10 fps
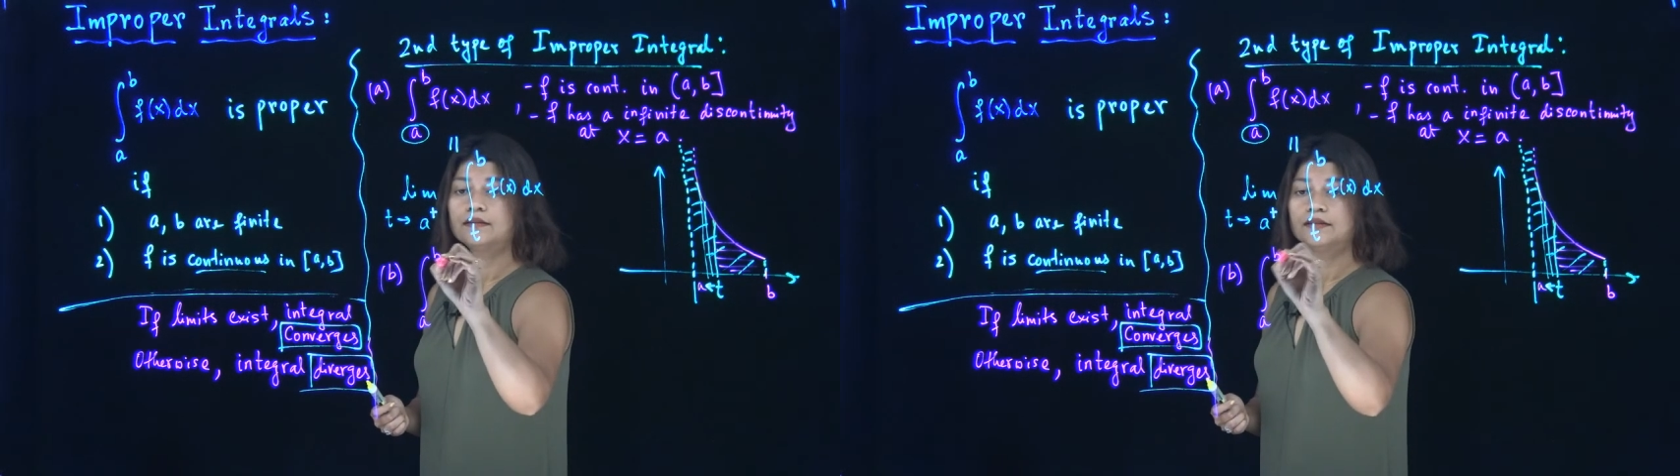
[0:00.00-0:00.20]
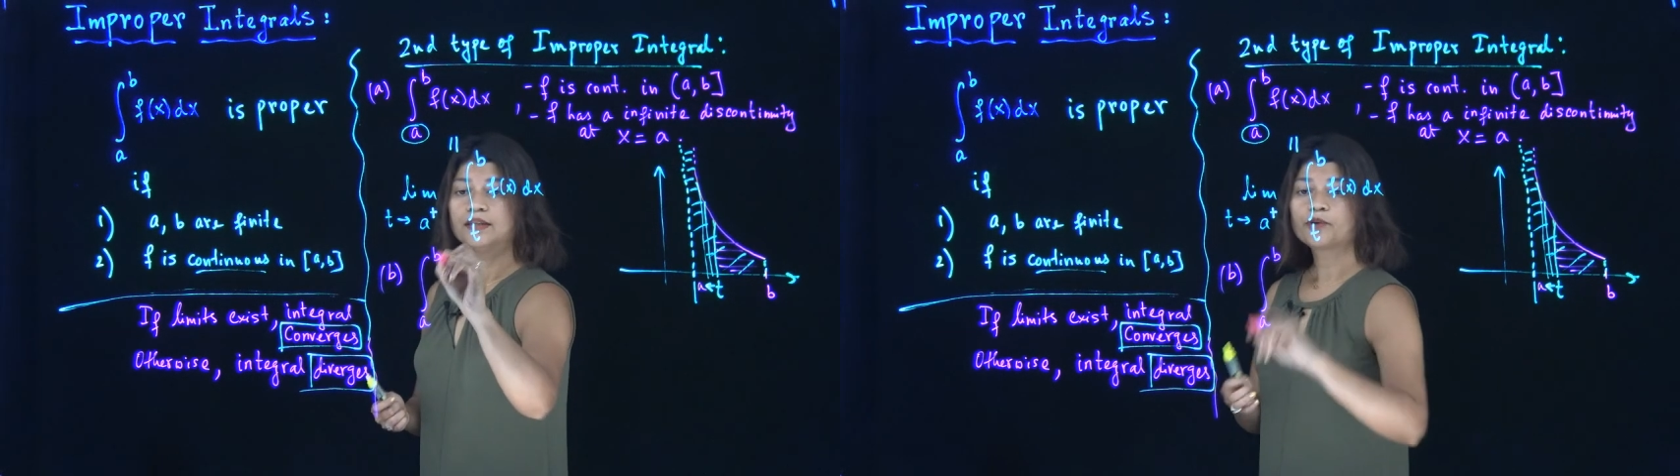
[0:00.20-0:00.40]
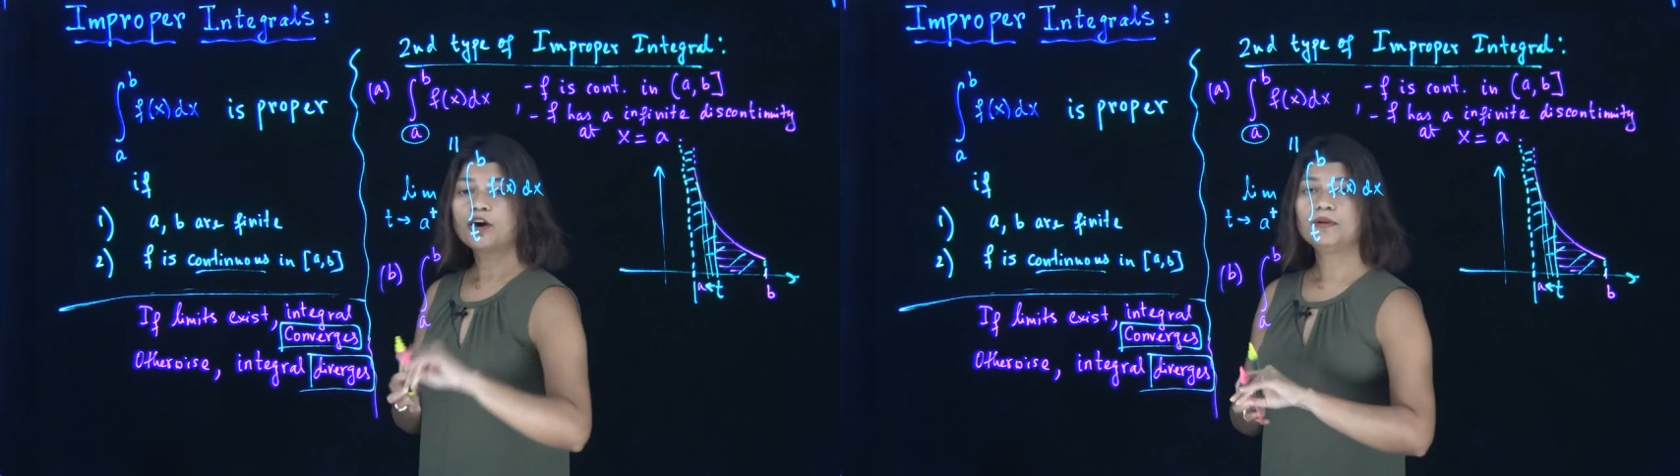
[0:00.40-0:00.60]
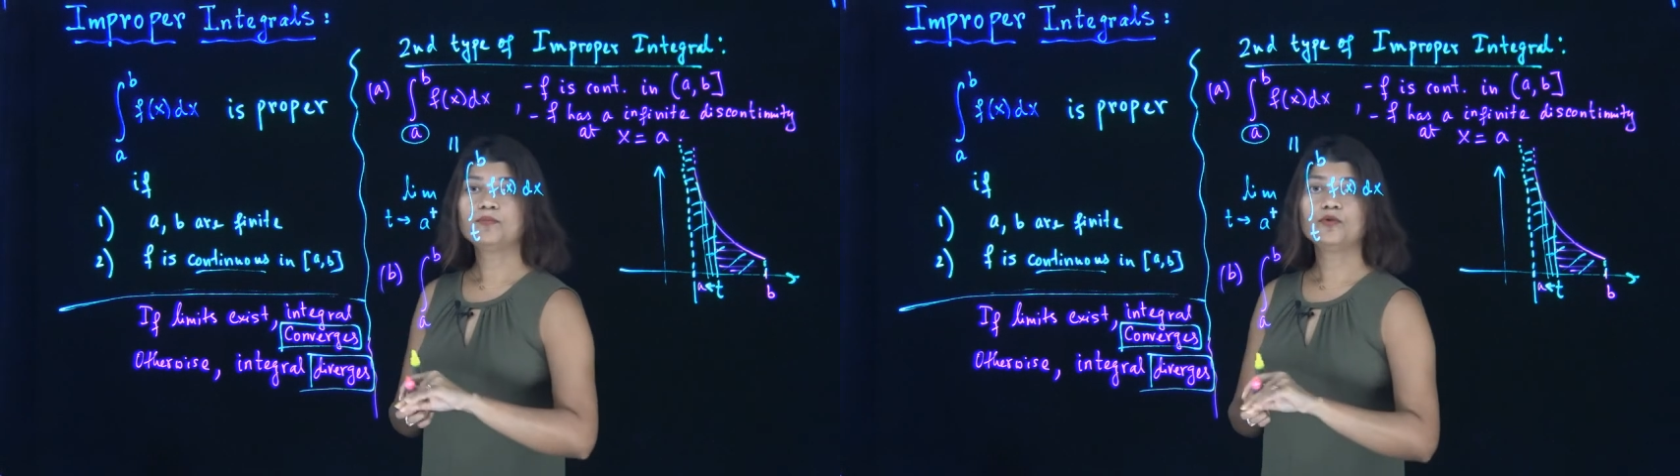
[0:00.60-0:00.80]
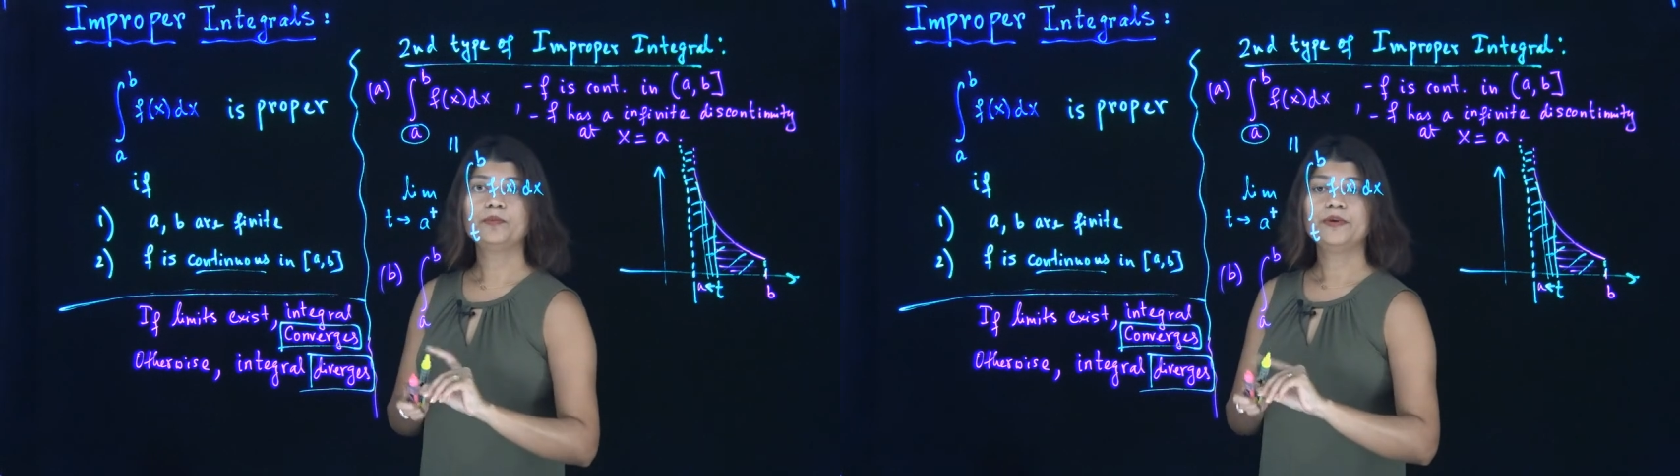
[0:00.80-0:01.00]
the problem
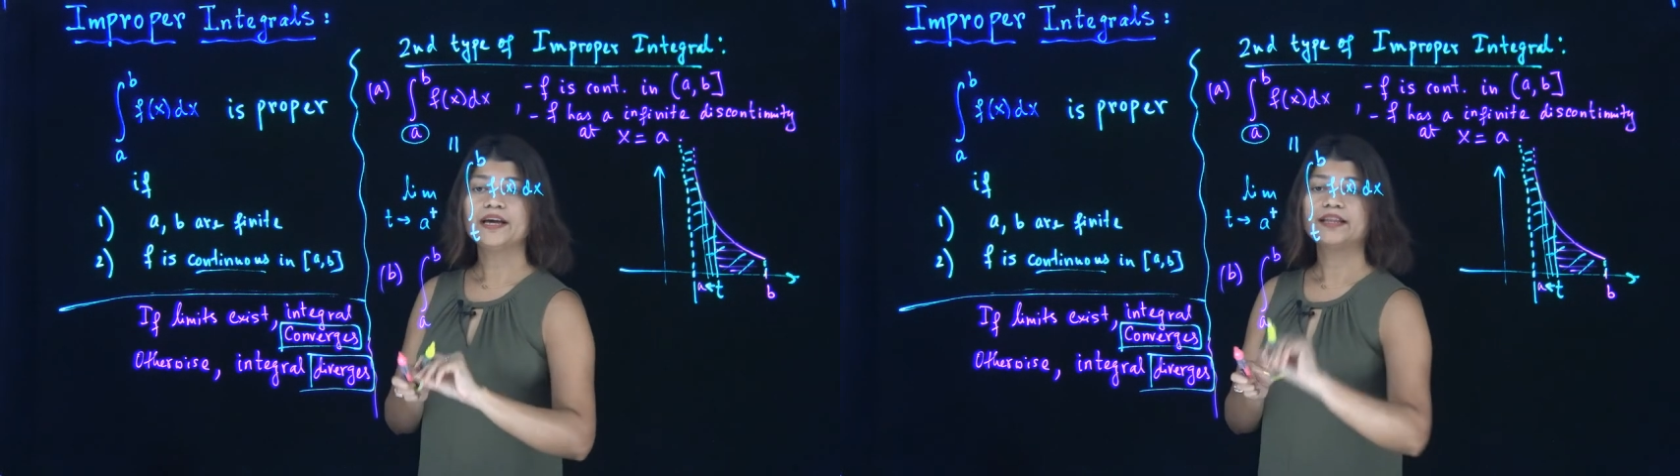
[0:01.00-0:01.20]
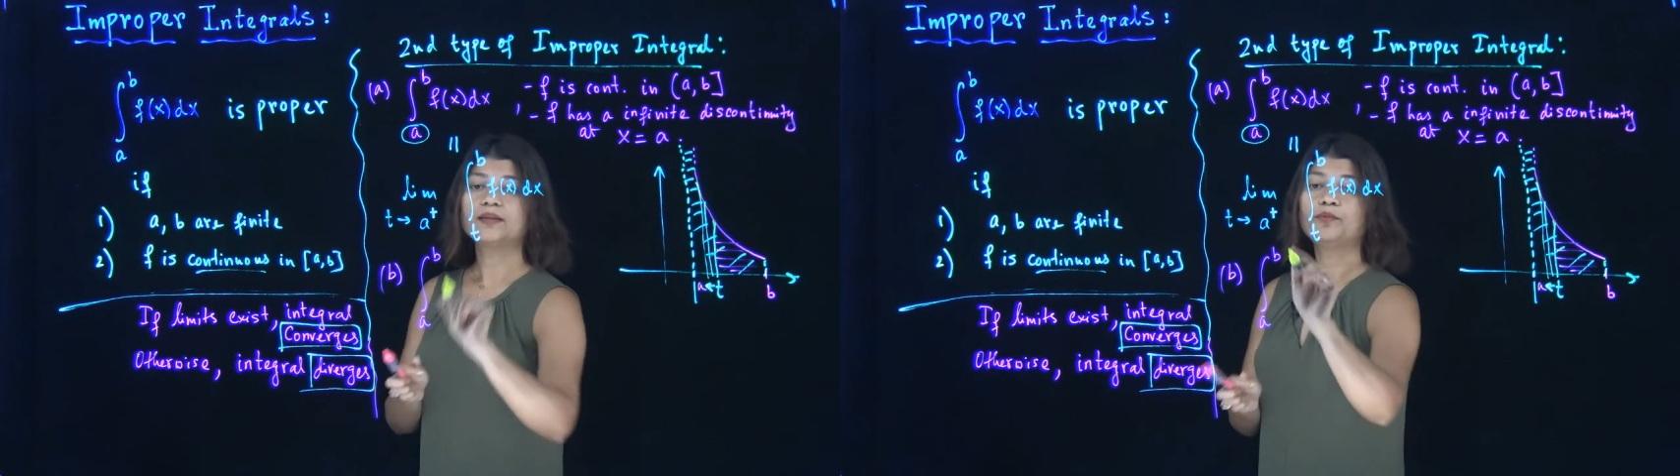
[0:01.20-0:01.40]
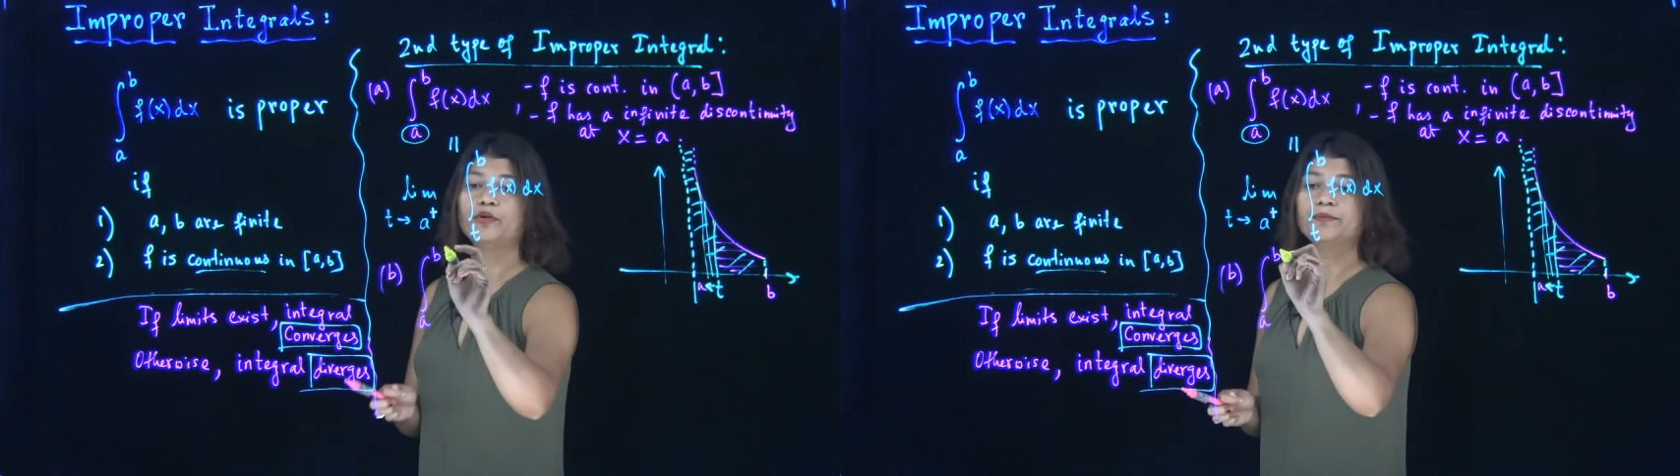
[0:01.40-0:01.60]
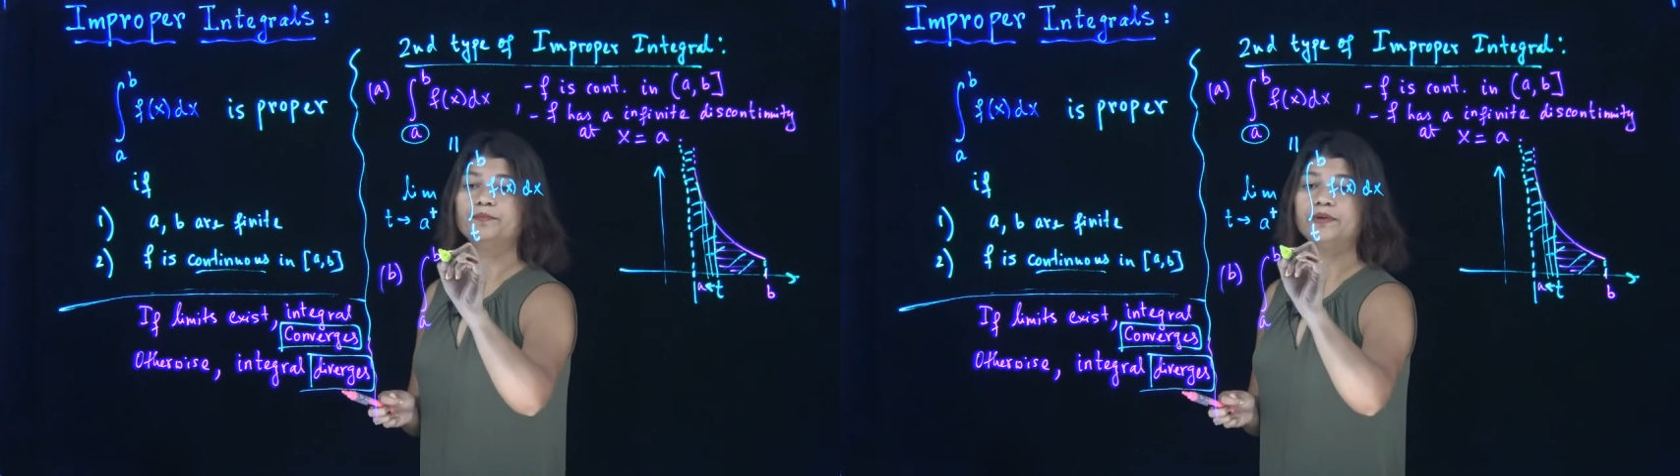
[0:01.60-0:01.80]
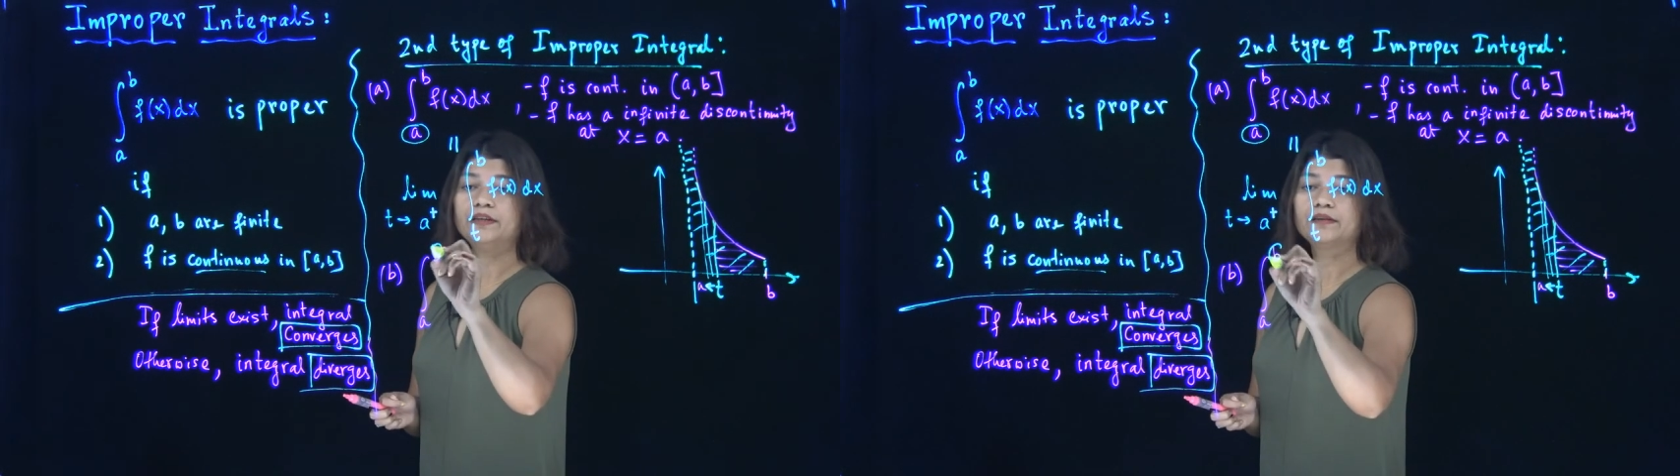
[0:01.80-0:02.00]
will be at the point
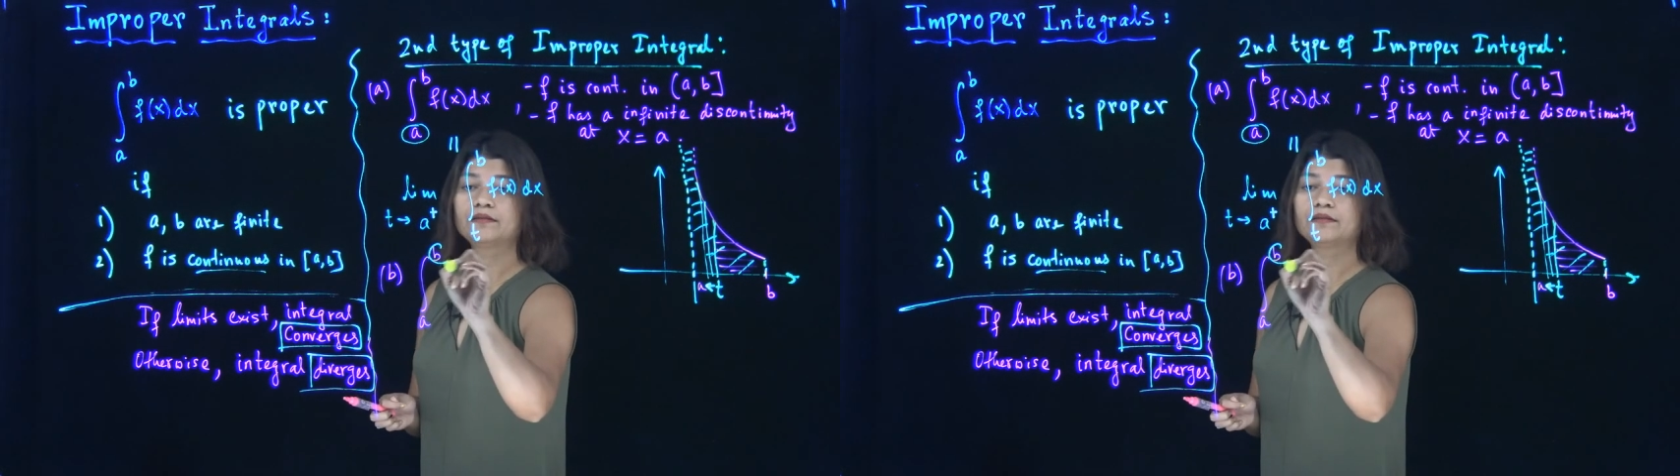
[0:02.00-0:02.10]
b.